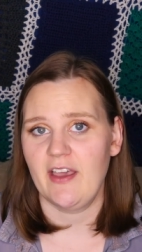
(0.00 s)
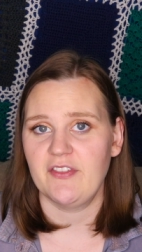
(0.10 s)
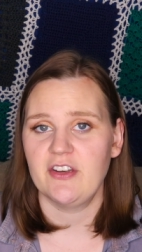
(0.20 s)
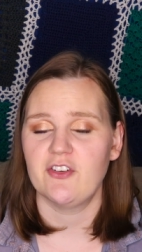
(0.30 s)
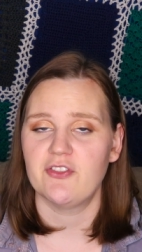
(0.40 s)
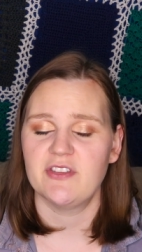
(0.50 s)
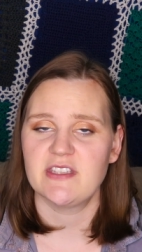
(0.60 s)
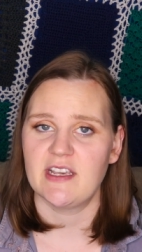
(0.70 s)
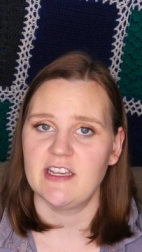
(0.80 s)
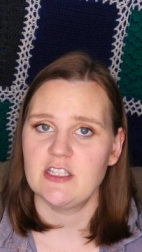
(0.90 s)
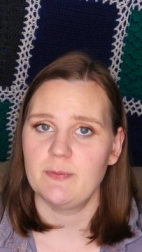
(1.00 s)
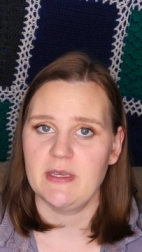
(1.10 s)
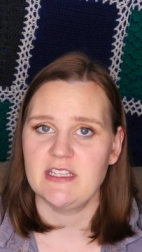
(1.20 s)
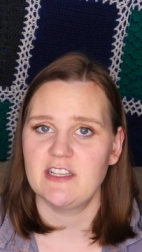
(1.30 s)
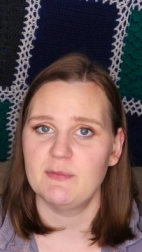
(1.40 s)
Heaven and Earth Designs
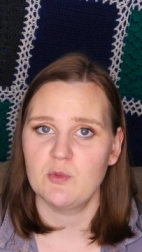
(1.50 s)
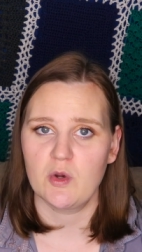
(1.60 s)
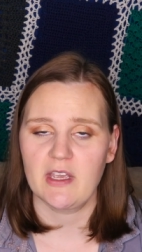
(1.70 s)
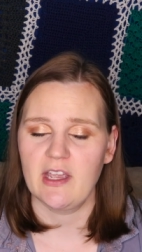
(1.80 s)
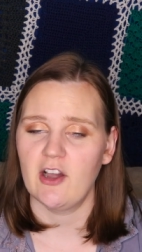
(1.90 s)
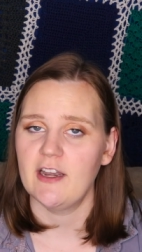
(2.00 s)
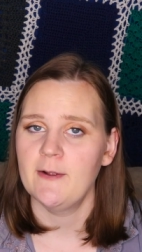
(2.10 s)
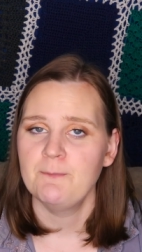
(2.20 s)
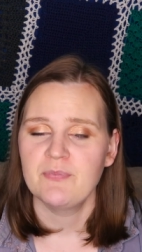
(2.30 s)
piece I've been working on,